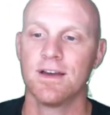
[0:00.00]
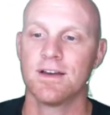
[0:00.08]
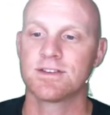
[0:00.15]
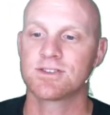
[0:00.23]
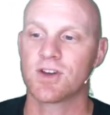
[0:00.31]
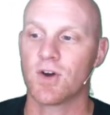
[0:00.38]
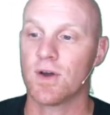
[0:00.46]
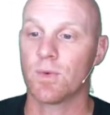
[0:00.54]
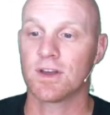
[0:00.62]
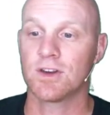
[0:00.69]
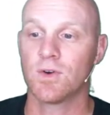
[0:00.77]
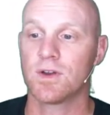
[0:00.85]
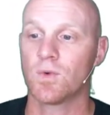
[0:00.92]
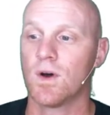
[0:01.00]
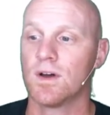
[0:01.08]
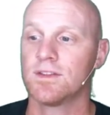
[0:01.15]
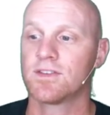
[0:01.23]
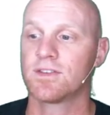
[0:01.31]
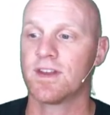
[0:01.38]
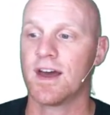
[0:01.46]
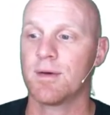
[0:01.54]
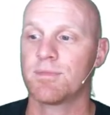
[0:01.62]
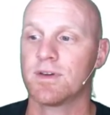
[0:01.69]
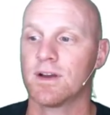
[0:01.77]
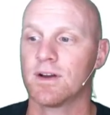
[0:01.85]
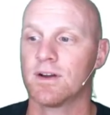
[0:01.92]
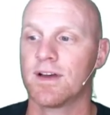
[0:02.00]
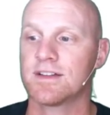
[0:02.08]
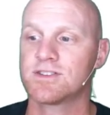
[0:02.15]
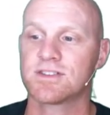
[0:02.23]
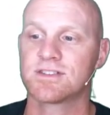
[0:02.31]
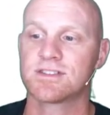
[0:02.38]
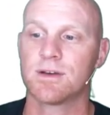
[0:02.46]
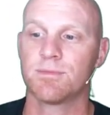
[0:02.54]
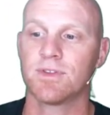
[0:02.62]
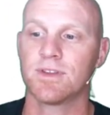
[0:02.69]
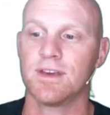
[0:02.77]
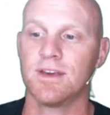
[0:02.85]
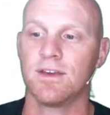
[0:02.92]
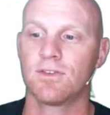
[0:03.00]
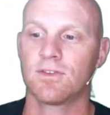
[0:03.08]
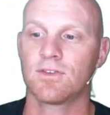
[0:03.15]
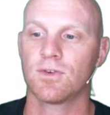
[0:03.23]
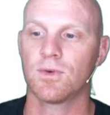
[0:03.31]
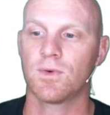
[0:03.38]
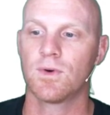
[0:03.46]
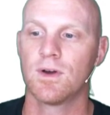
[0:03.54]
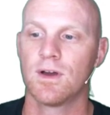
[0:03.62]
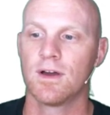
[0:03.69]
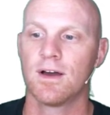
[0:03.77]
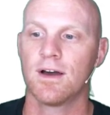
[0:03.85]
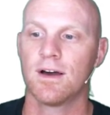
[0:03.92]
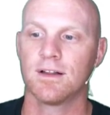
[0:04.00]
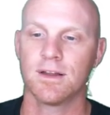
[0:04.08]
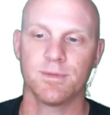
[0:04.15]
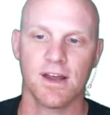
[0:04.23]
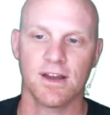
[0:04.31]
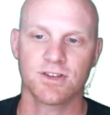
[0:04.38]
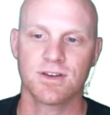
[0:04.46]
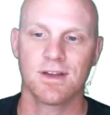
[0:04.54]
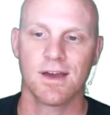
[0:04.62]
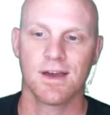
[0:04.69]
So, and we can do it in one step here. That's just simply E2 elimination.